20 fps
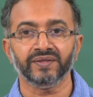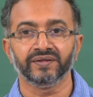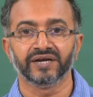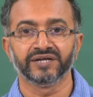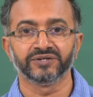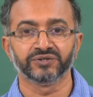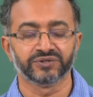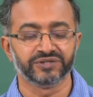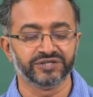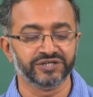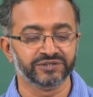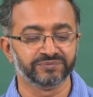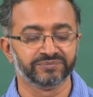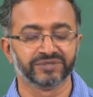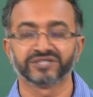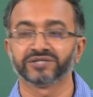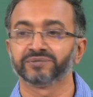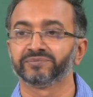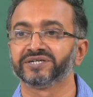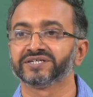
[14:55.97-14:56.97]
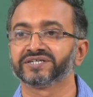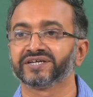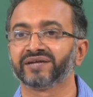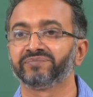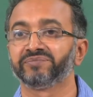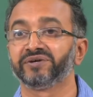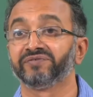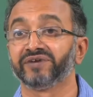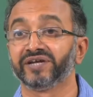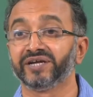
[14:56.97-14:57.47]
and so these measurements can
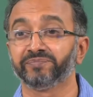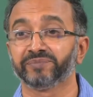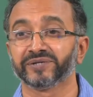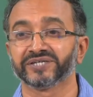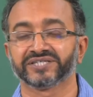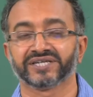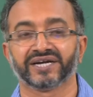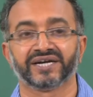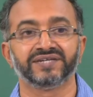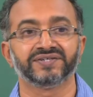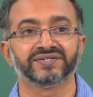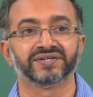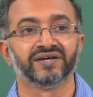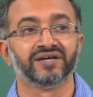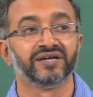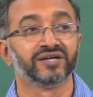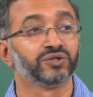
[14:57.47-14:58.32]
be very precise,